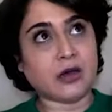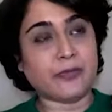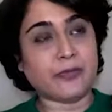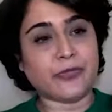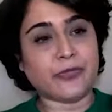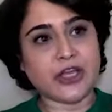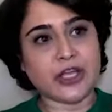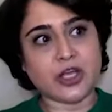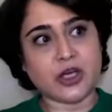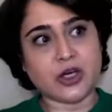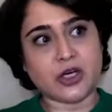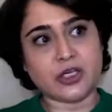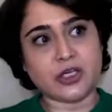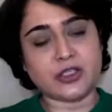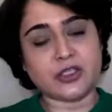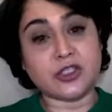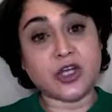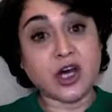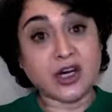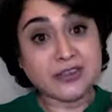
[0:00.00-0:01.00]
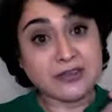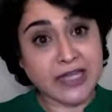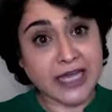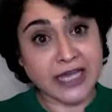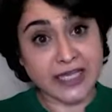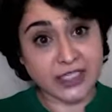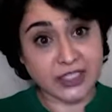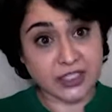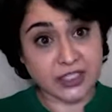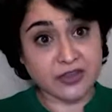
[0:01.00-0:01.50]
They are not
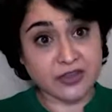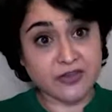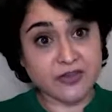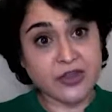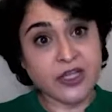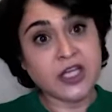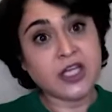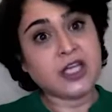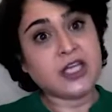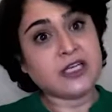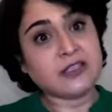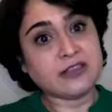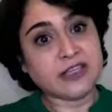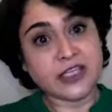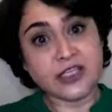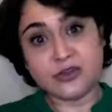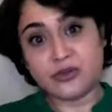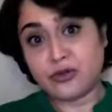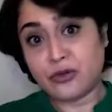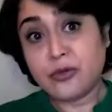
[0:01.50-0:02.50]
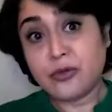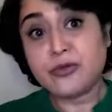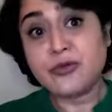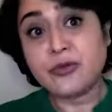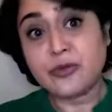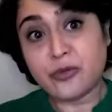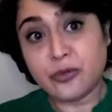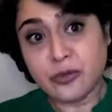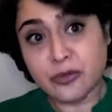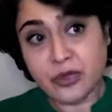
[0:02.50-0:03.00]
active. They don't
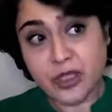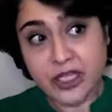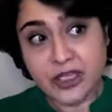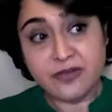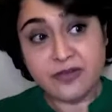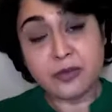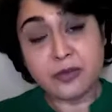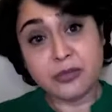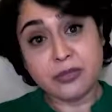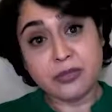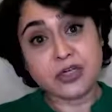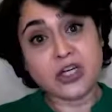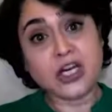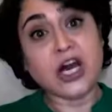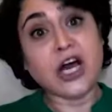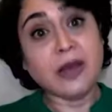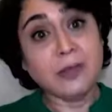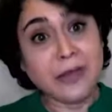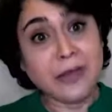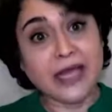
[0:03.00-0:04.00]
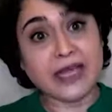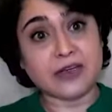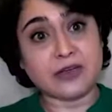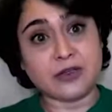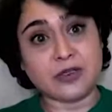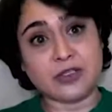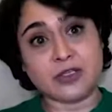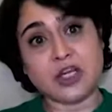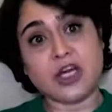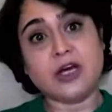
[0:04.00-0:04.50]
even
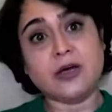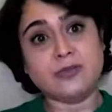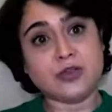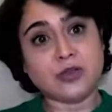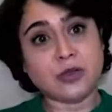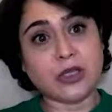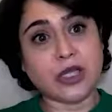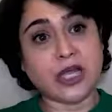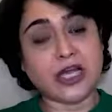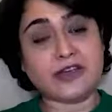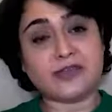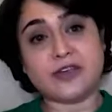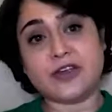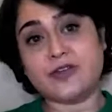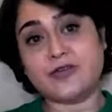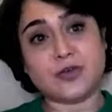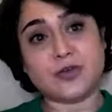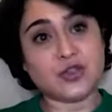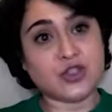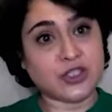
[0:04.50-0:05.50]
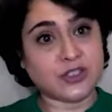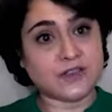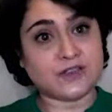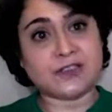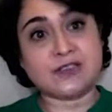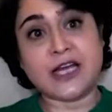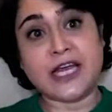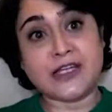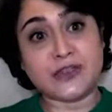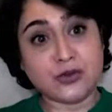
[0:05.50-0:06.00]
come to life if you just
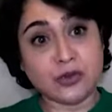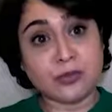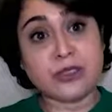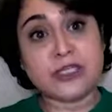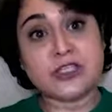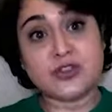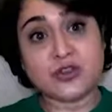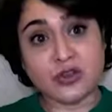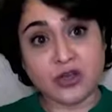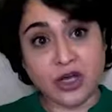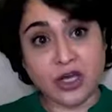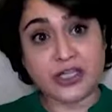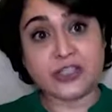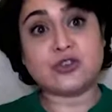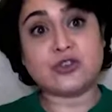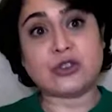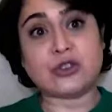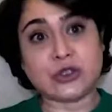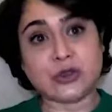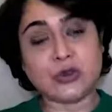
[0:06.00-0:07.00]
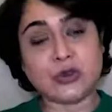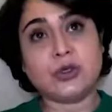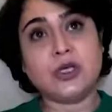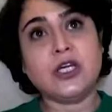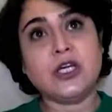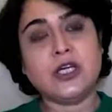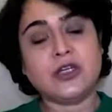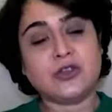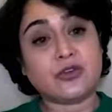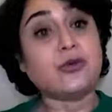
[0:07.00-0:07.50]
randomly try to
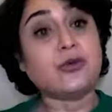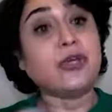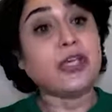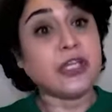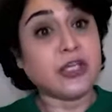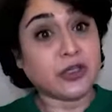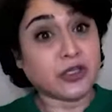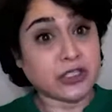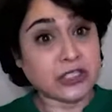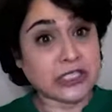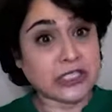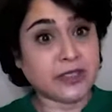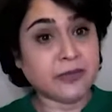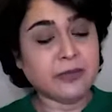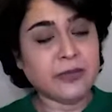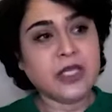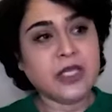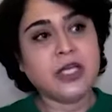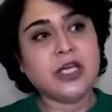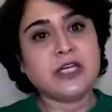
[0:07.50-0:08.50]
trigger them.